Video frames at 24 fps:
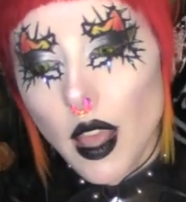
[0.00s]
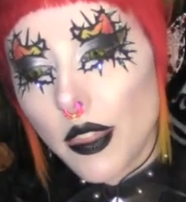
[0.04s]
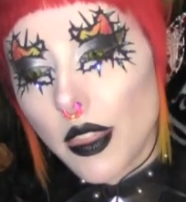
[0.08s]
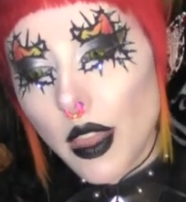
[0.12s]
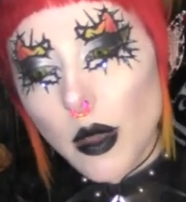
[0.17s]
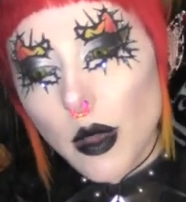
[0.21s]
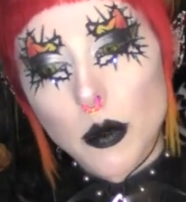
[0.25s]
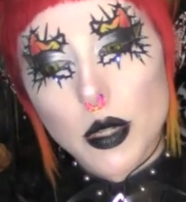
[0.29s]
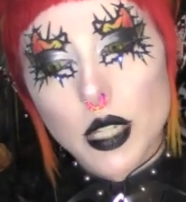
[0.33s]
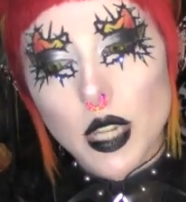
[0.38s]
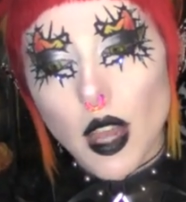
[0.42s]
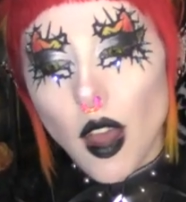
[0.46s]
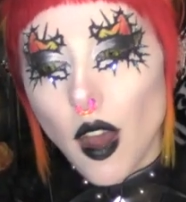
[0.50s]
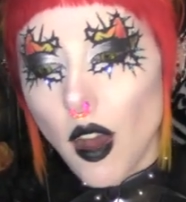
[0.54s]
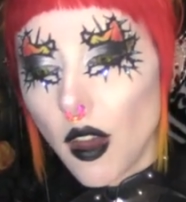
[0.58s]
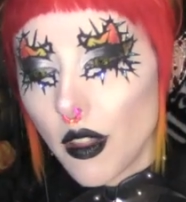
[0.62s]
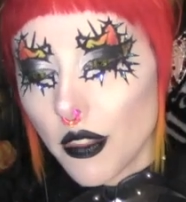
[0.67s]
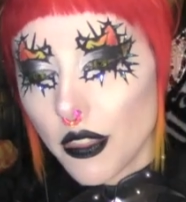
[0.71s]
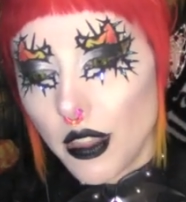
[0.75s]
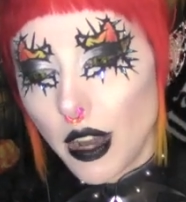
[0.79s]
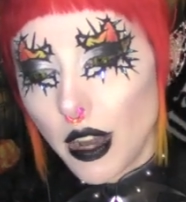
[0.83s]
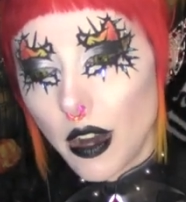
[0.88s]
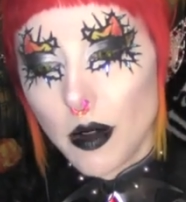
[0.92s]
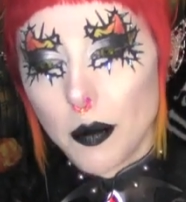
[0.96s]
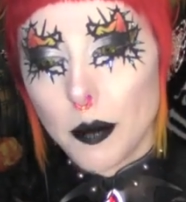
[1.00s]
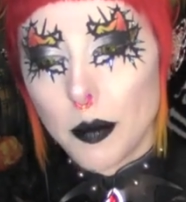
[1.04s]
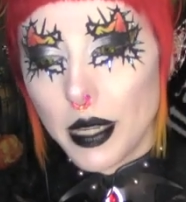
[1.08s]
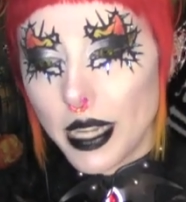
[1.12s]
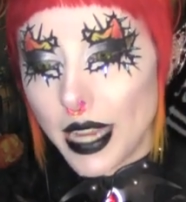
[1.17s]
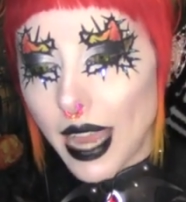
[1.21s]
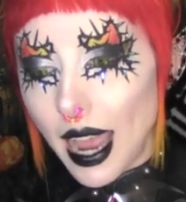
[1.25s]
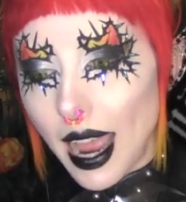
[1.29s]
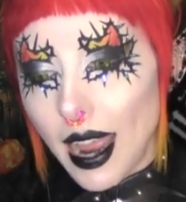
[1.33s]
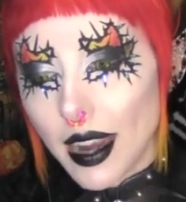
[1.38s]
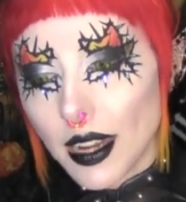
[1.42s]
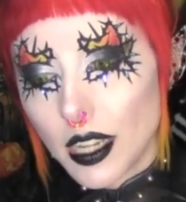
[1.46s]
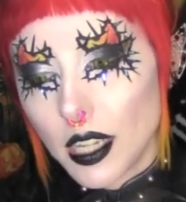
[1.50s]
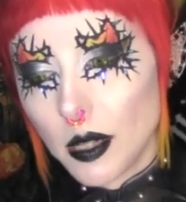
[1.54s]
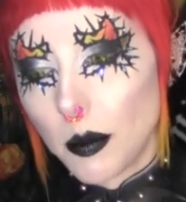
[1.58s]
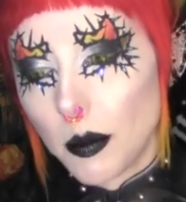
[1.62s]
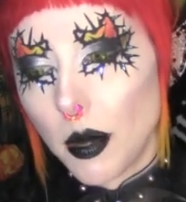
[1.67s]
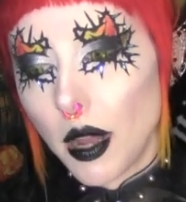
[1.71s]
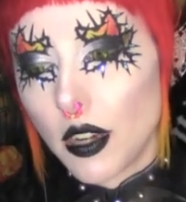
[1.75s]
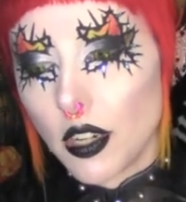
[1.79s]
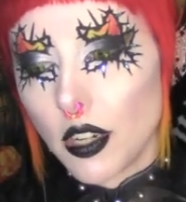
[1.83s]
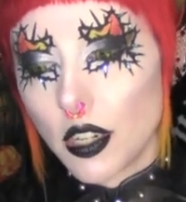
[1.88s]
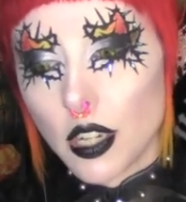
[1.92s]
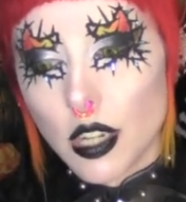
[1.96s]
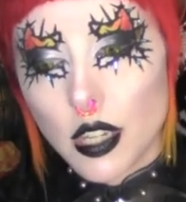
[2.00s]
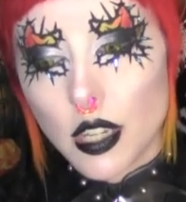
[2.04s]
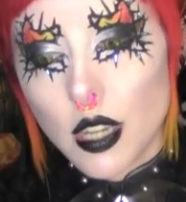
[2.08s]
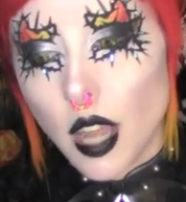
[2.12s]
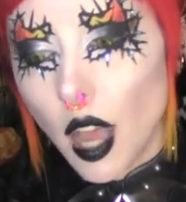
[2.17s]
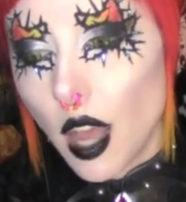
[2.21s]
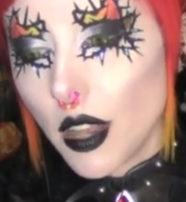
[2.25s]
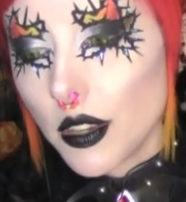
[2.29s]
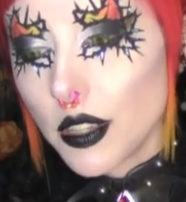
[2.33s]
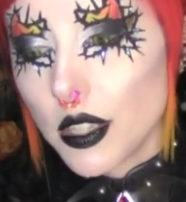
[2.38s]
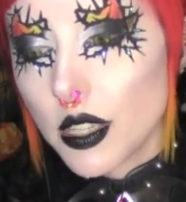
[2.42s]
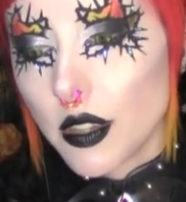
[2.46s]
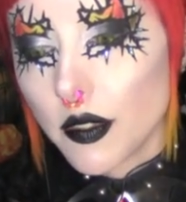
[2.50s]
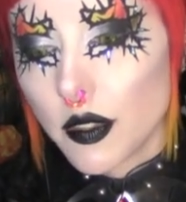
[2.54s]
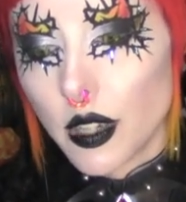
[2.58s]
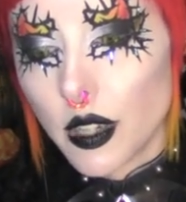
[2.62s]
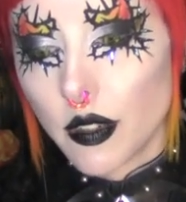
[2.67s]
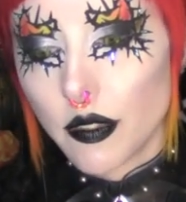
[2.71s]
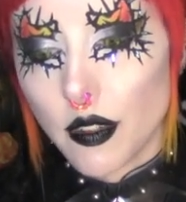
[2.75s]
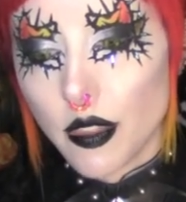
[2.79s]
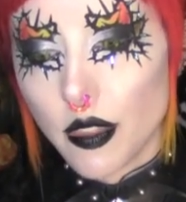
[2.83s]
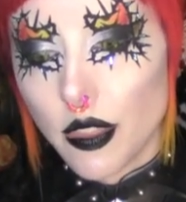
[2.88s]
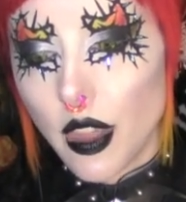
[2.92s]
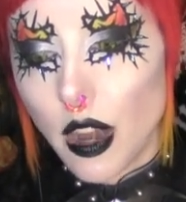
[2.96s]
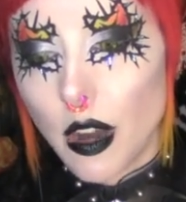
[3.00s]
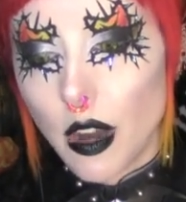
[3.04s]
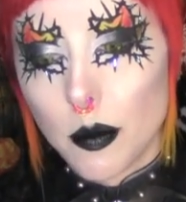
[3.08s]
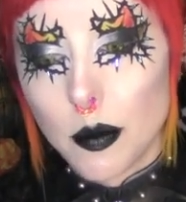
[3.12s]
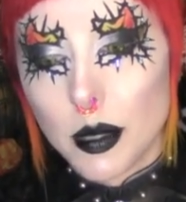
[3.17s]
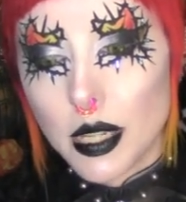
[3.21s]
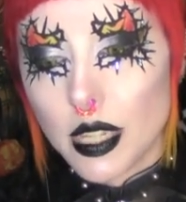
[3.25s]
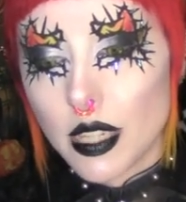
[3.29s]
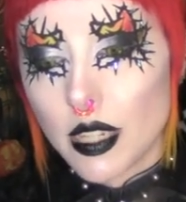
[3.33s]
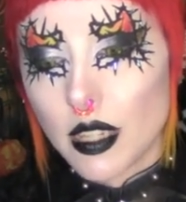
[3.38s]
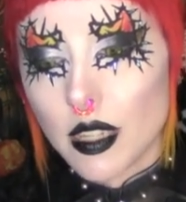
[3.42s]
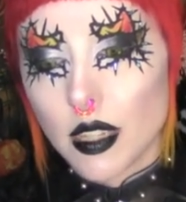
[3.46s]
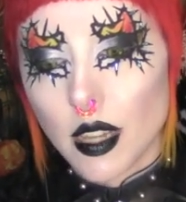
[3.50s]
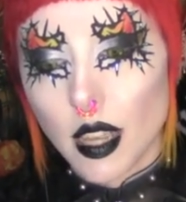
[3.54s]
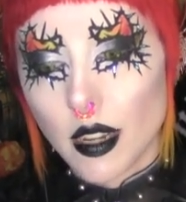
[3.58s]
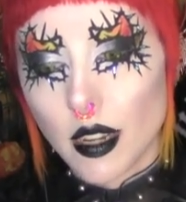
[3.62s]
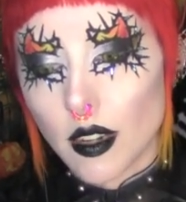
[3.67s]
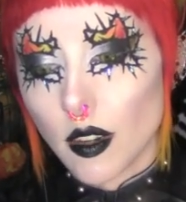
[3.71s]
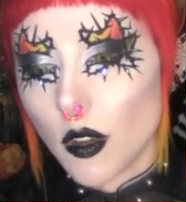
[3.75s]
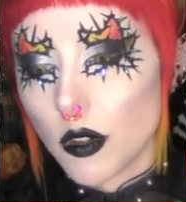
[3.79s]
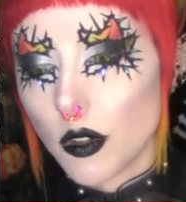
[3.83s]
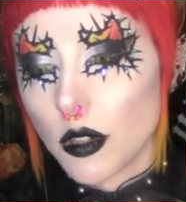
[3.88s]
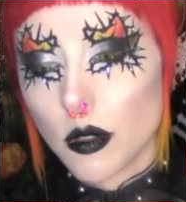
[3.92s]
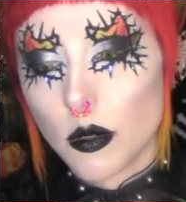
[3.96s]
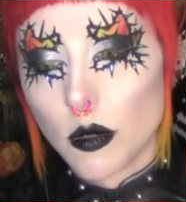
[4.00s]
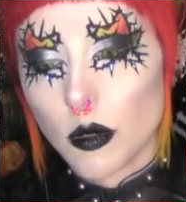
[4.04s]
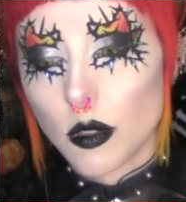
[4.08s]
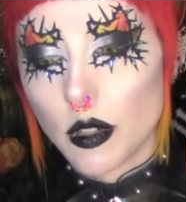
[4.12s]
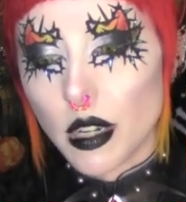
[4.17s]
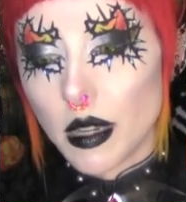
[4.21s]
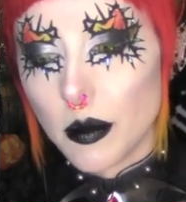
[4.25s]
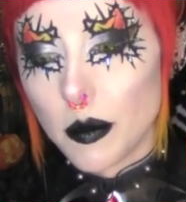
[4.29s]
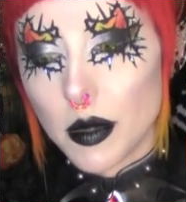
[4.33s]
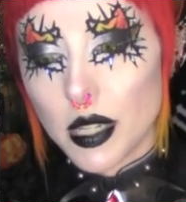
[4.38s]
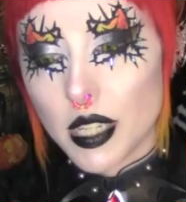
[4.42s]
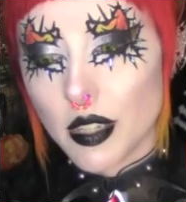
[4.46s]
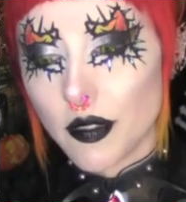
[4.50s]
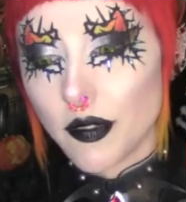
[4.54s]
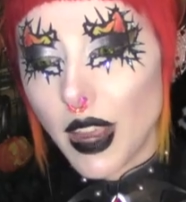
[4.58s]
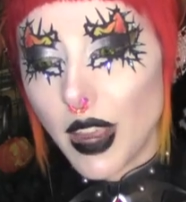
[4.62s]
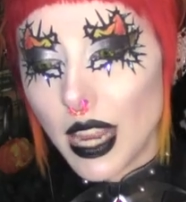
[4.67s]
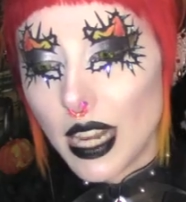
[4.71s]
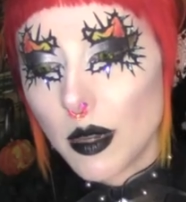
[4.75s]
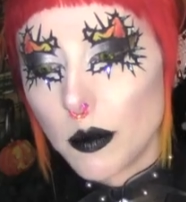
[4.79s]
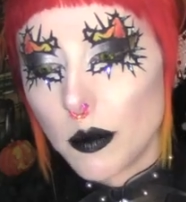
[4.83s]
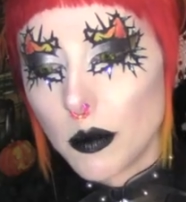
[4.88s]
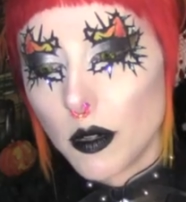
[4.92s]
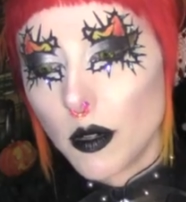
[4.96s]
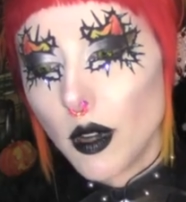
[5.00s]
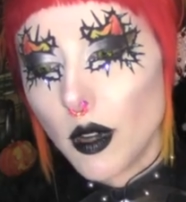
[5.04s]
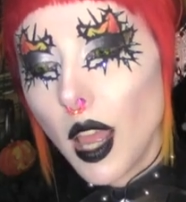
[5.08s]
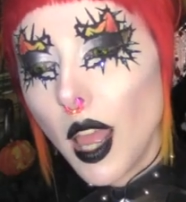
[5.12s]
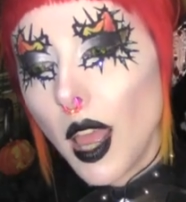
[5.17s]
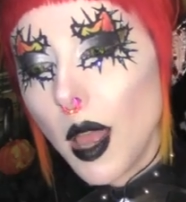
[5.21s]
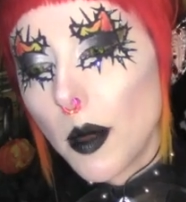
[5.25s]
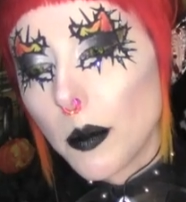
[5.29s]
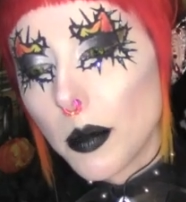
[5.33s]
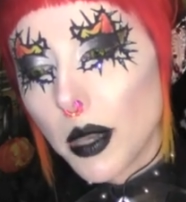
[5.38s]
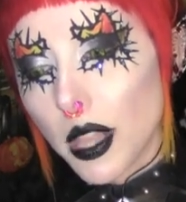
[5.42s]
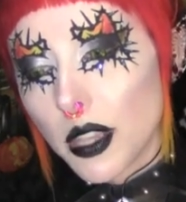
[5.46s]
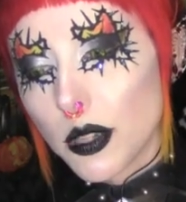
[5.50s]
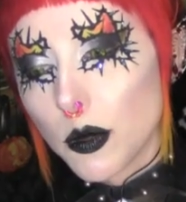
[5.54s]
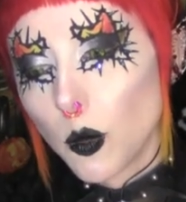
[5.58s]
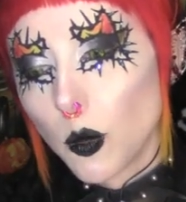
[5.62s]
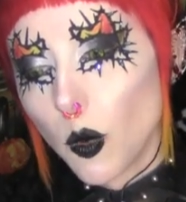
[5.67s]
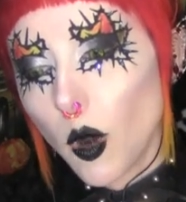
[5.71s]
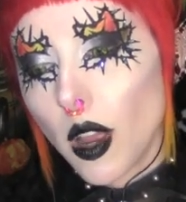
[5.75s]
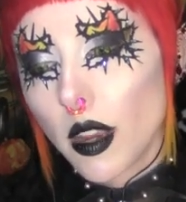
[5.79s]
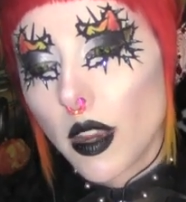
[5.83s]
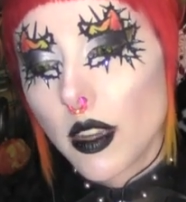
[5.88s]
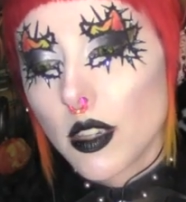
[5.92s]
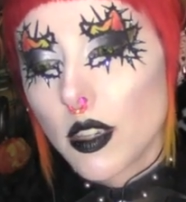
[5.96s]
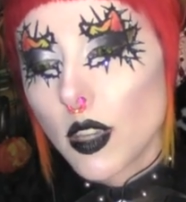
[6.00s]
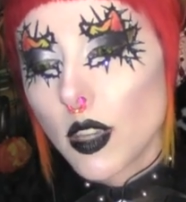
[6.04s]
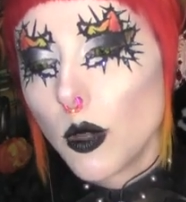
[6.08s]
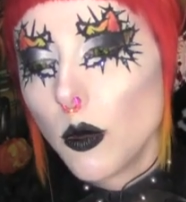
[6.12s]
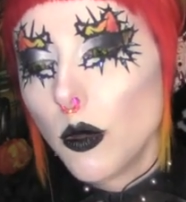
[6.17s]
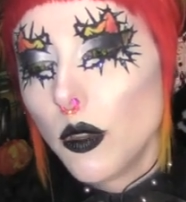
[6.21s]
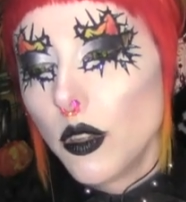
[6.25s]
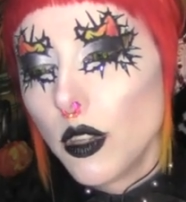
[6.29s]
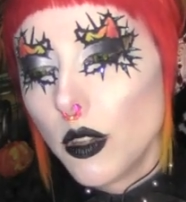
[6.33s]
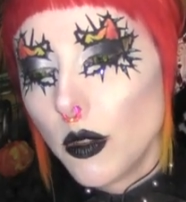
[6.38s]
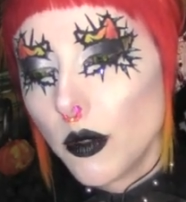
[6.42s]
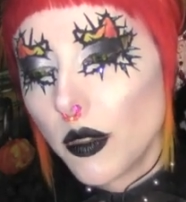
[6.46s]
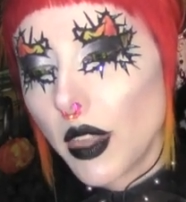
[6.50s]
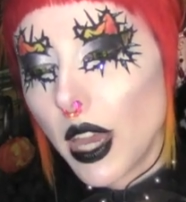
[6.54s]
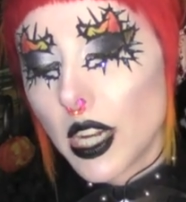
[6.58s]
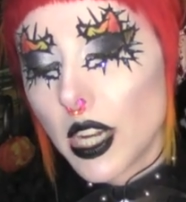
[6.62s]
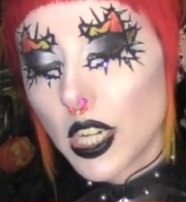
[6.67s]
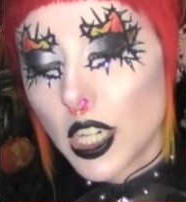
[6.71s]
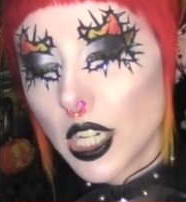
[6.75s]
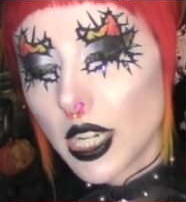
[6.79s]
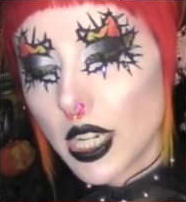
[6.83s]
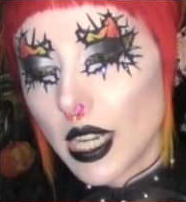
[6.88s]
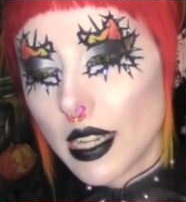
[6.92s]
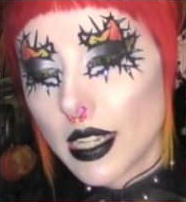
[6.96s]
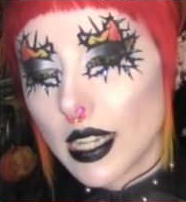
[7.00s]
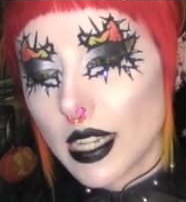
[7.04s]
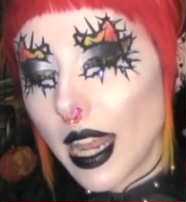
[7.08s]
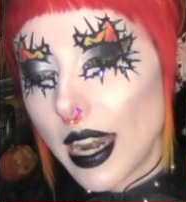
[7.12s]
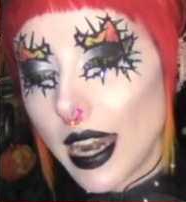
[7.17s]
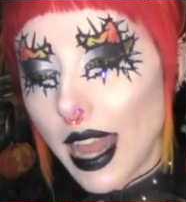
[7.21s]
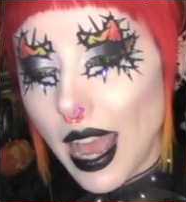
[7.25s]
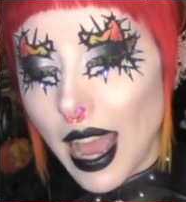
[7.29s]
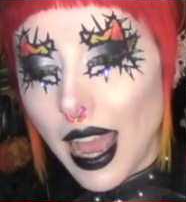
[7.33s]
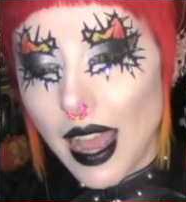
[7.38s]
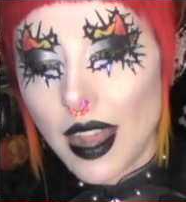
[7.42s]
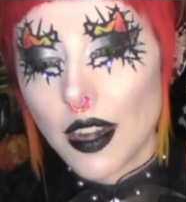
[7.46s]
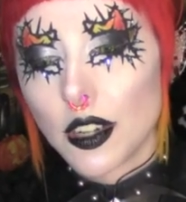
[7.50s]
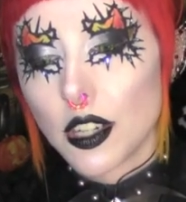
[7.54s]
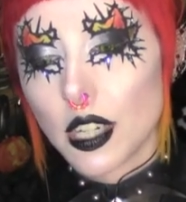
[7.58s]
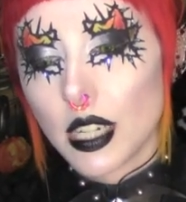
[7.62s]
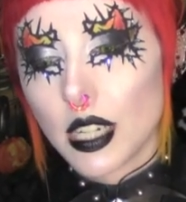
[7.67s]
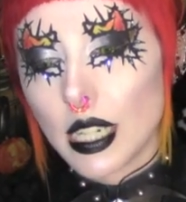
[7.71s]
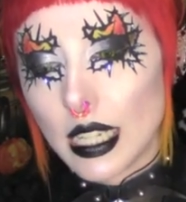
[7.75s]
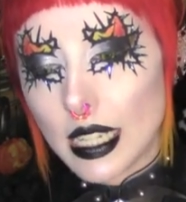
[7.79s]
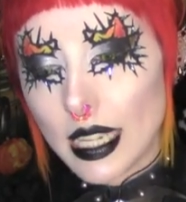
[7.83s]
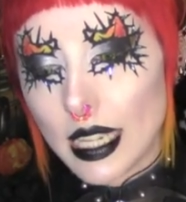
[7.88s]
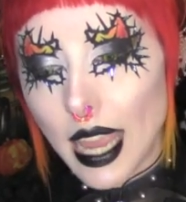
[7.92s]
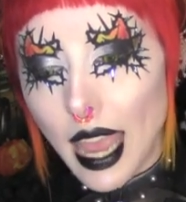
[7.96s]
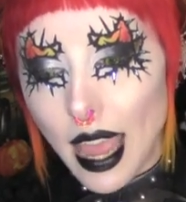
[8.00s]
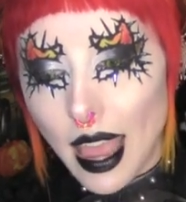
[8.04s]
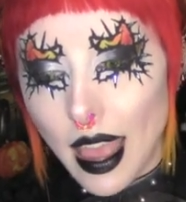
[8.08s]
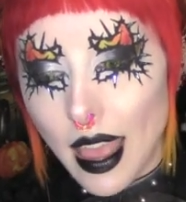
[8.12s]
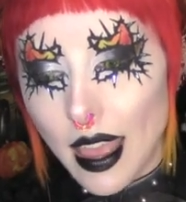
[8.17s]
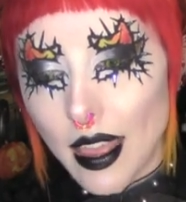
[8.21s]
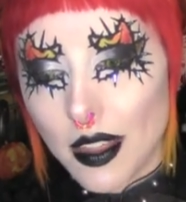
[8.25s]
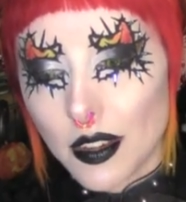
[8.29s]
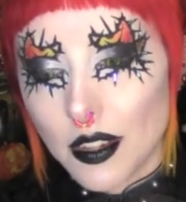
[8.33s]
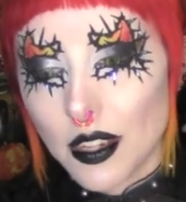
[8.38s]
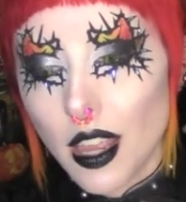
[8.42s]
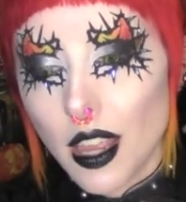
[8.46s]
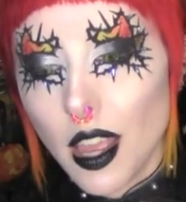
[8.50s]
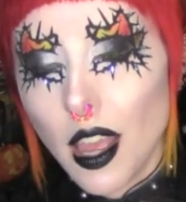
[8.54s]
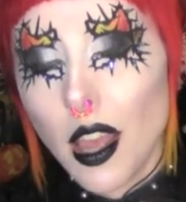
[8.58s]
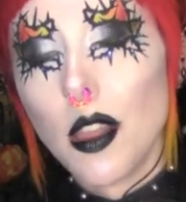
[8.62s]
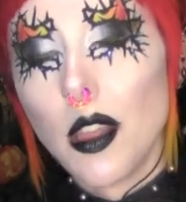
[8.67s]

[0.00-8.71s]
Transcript: There was art therapy, acupuncture, tons of different therapies and psychological treatments available, plus workers who knew their shit and actually cared.